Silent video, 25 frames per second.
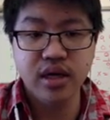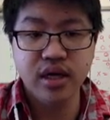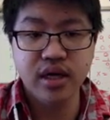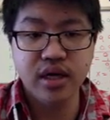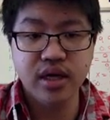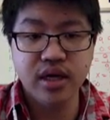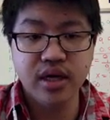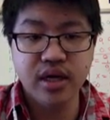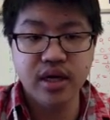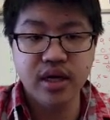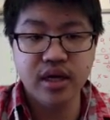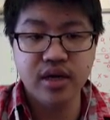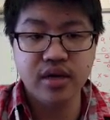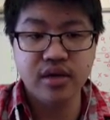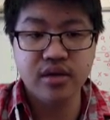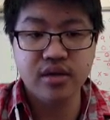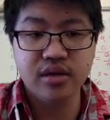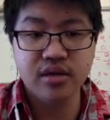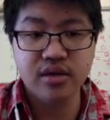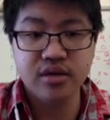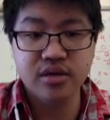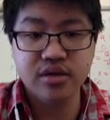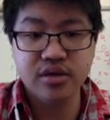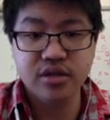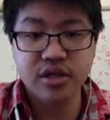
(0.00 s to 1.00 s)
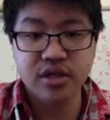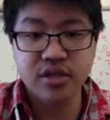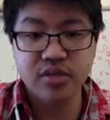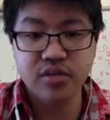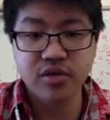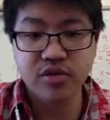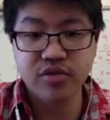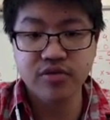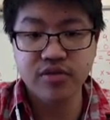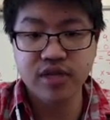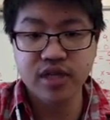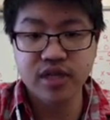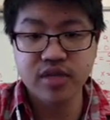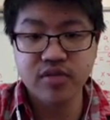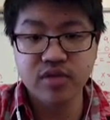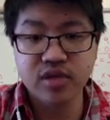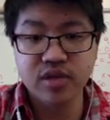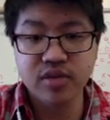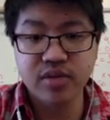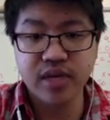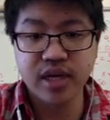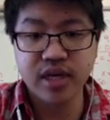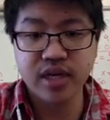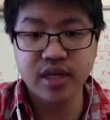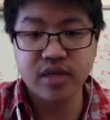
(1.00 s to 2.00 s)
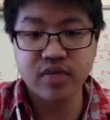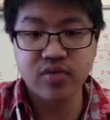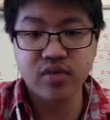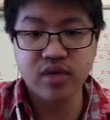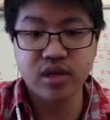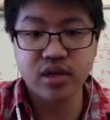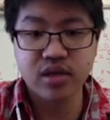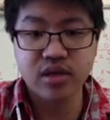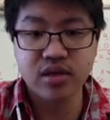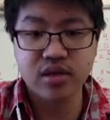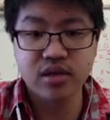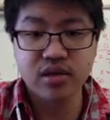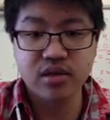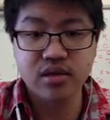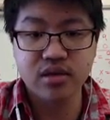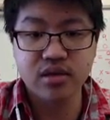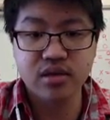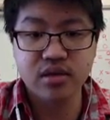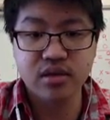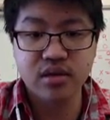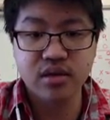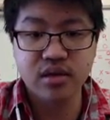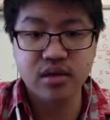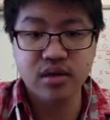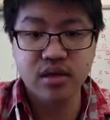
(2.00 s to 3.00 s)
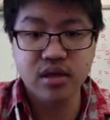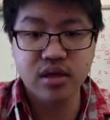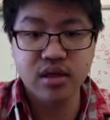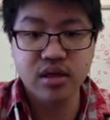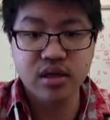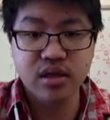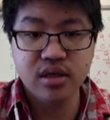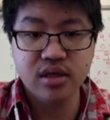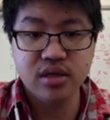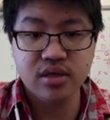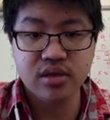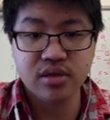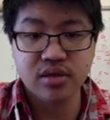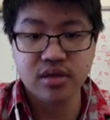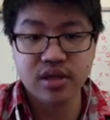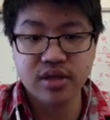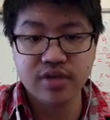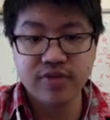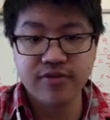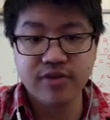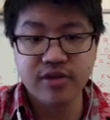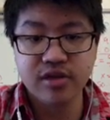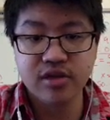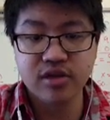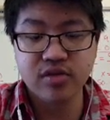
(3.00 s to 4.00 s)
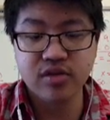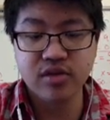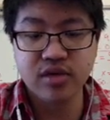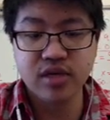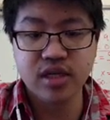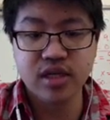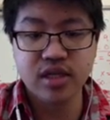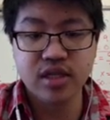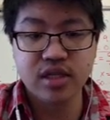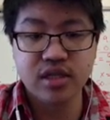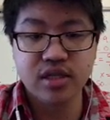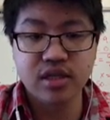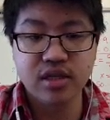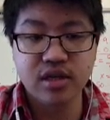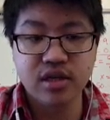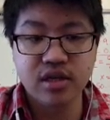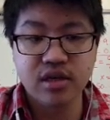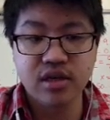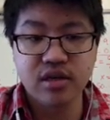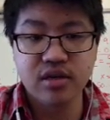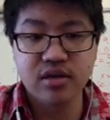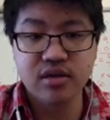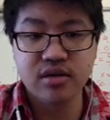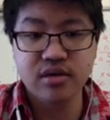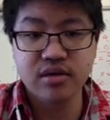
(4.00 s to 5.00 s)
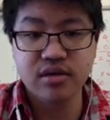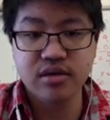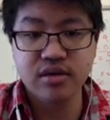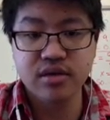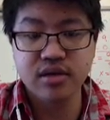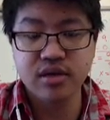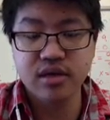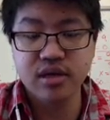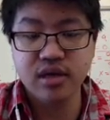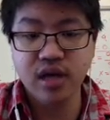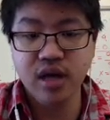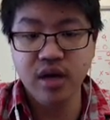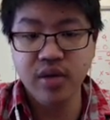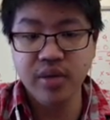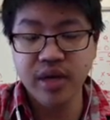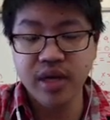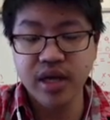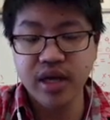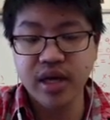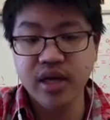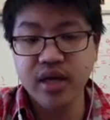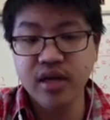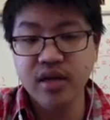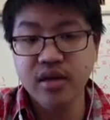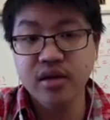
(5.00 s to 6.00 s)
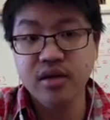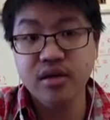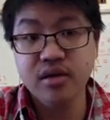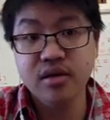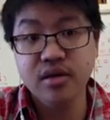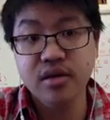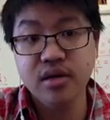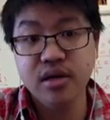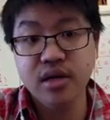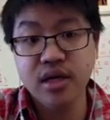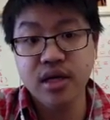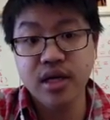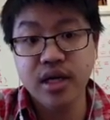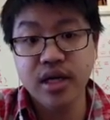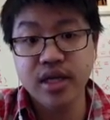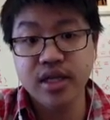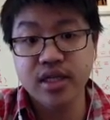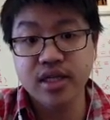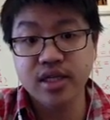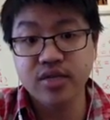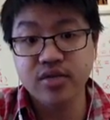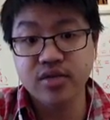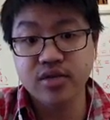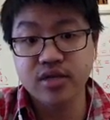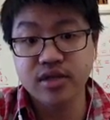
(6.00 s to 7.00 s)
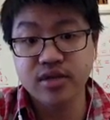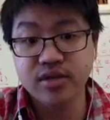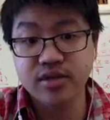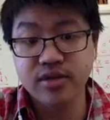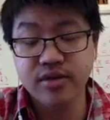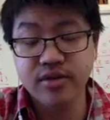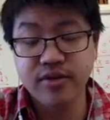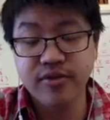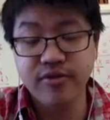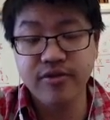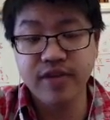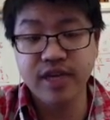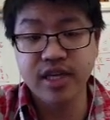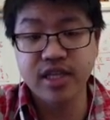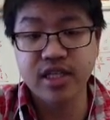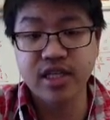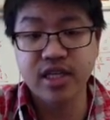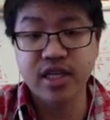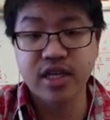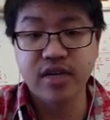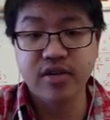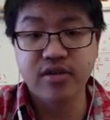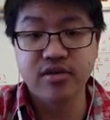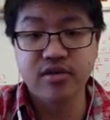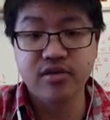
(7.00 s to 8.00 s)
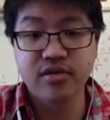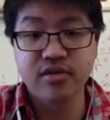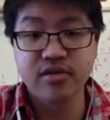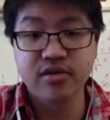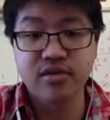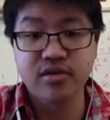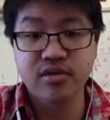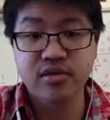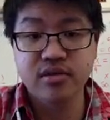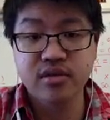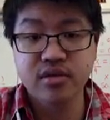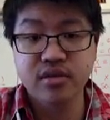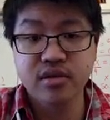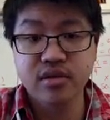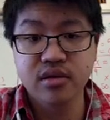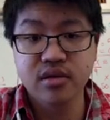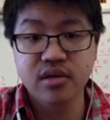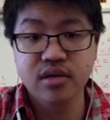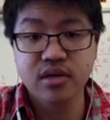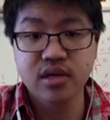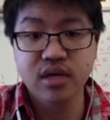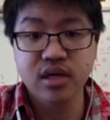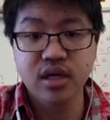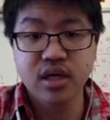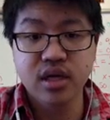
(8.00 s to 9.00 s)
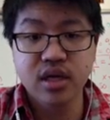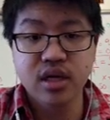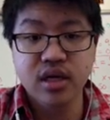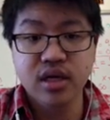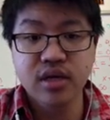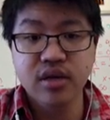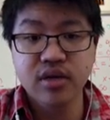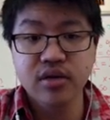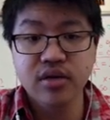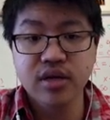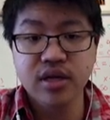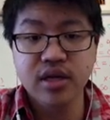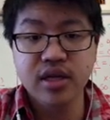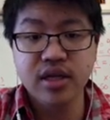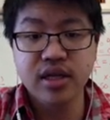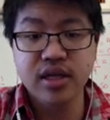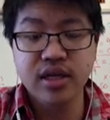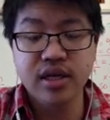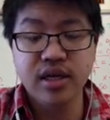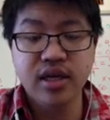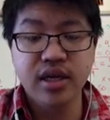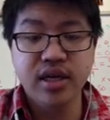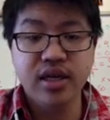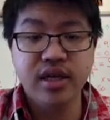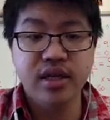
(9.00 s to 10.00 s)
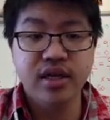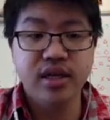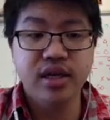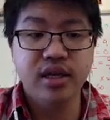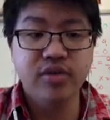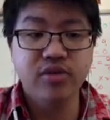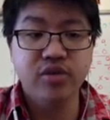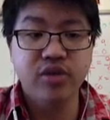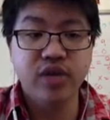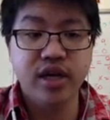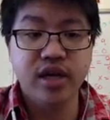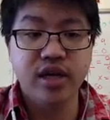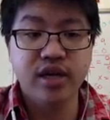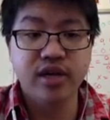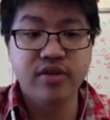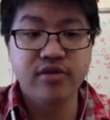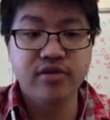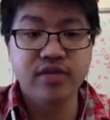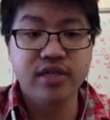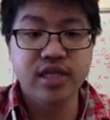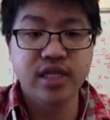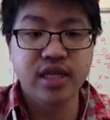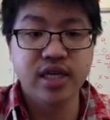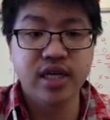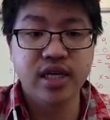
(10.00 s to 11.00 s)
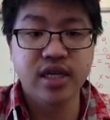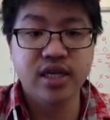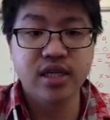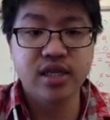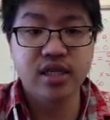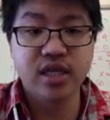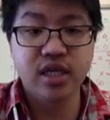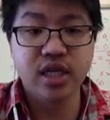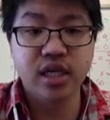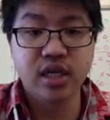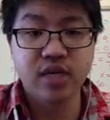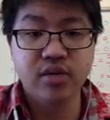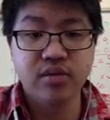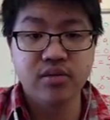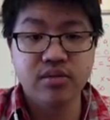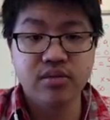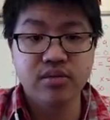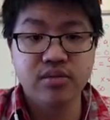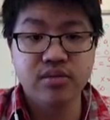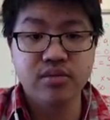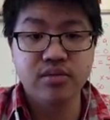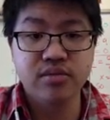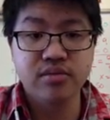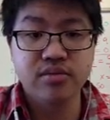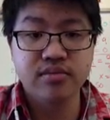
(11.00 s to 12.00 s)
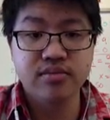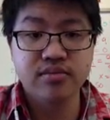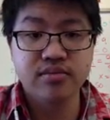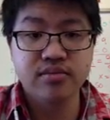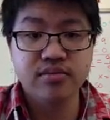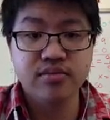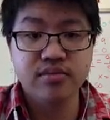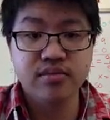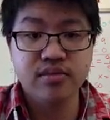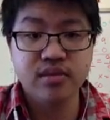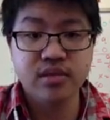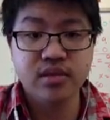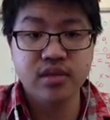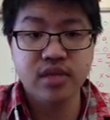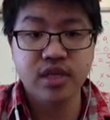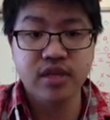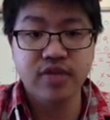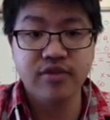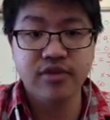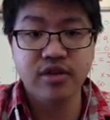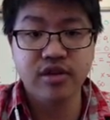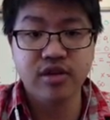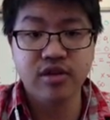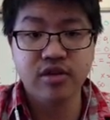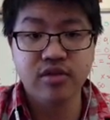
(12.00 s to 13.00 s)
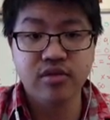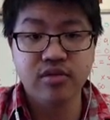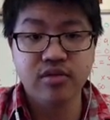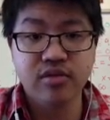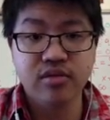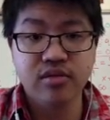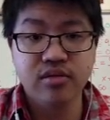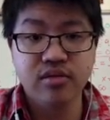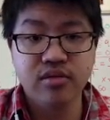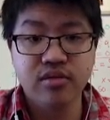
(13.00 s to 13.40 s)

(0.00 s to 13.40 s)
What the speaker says: and again, just move these ones back as well. So this first one can start coming in as this one's phasing out. The only thing that you'd have to keep track of is that if you go